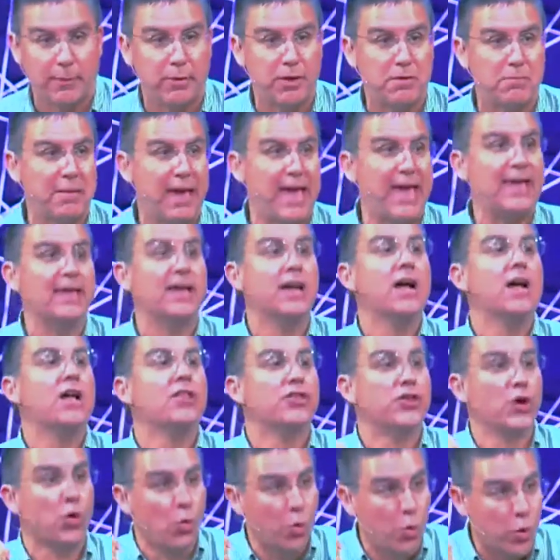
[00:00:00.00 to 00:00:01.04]
we make,
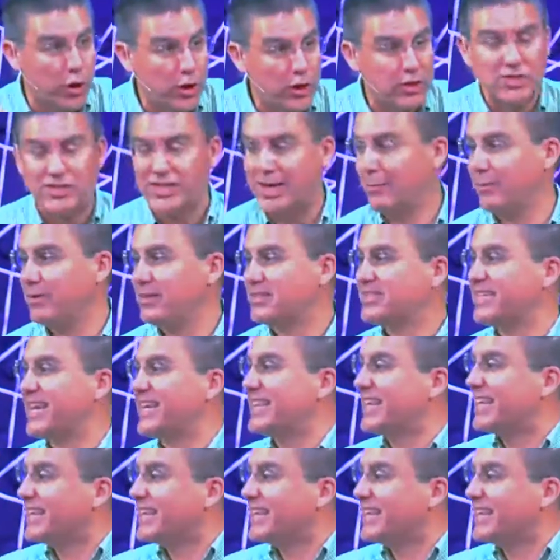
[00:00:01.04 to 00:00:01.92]
the words that we say, the